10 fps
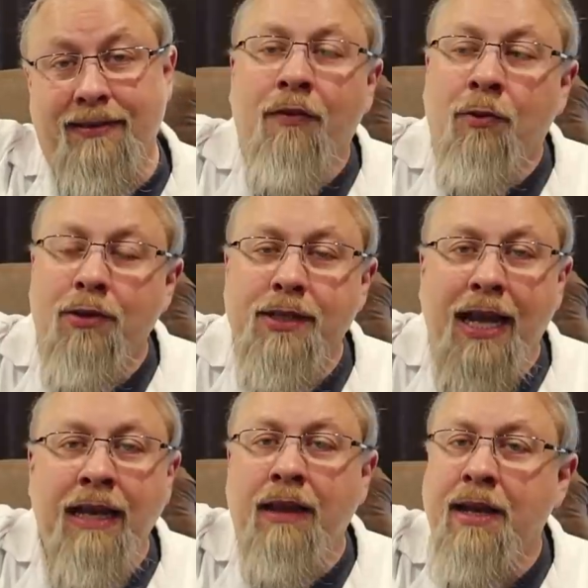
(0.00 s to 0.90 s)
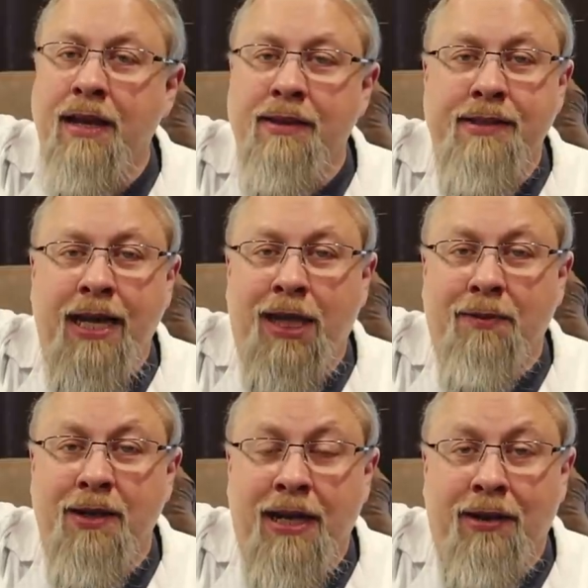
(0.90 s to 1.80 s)
Of course, anything of this
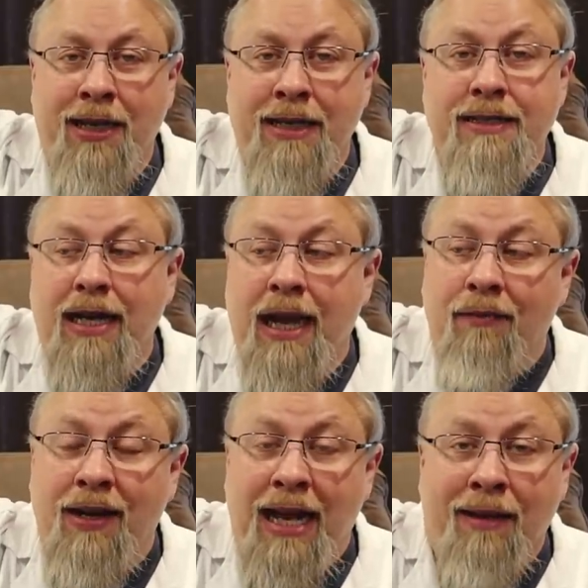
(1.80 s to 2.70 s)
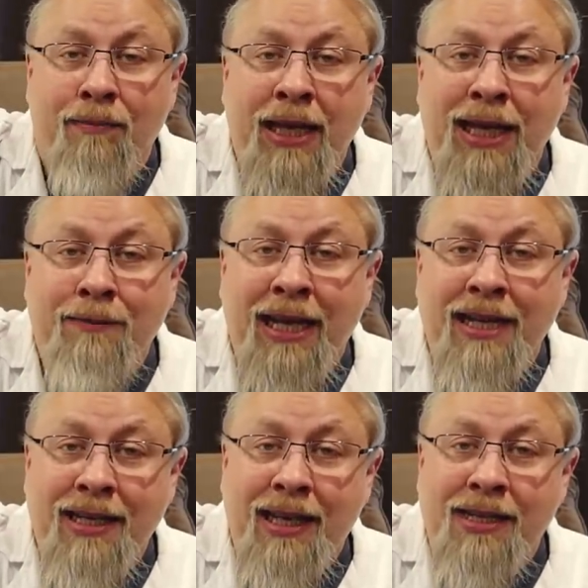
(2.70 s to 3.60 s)
caliber nowadays is going to have an M P
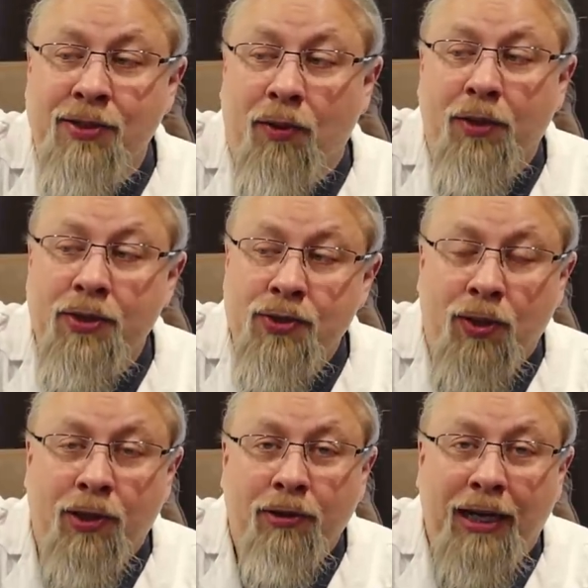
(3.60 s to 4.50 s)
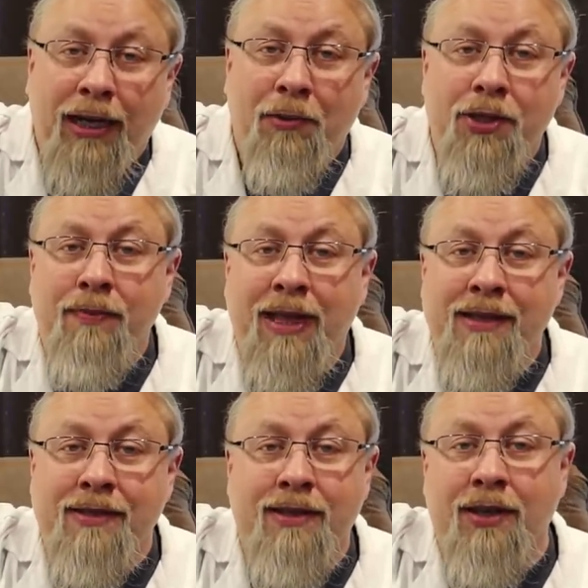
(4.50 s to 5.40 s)
P T solar controller in it, which
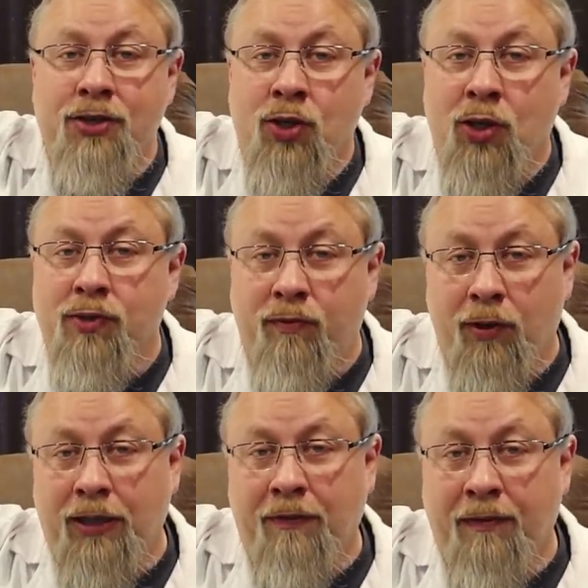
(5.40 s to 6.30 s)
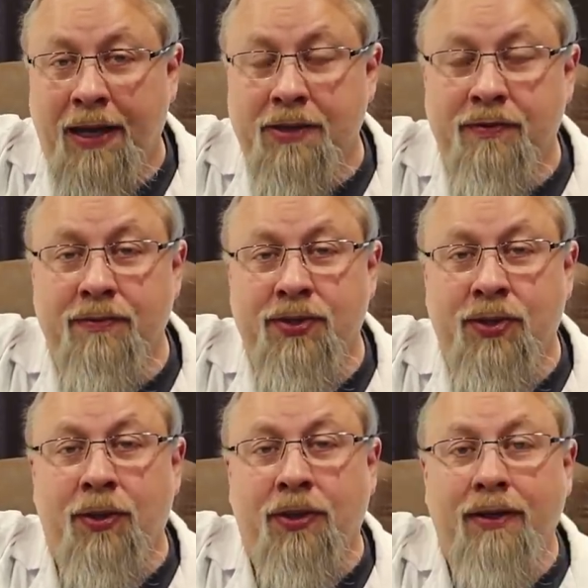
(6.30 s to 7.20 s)
means it's going to charge really fast from
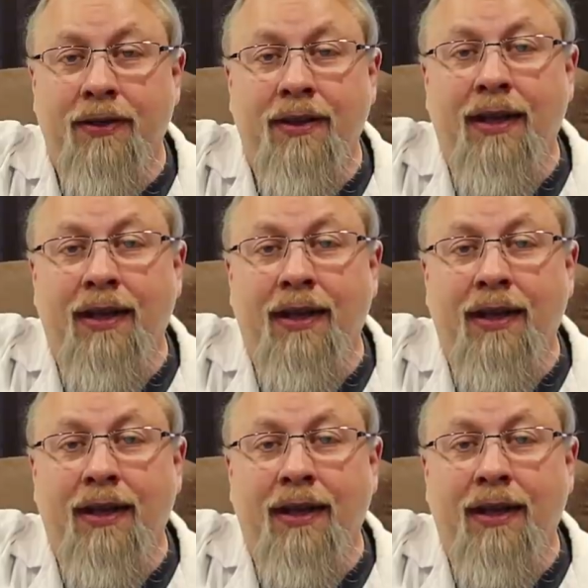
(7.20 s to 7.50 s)
solar.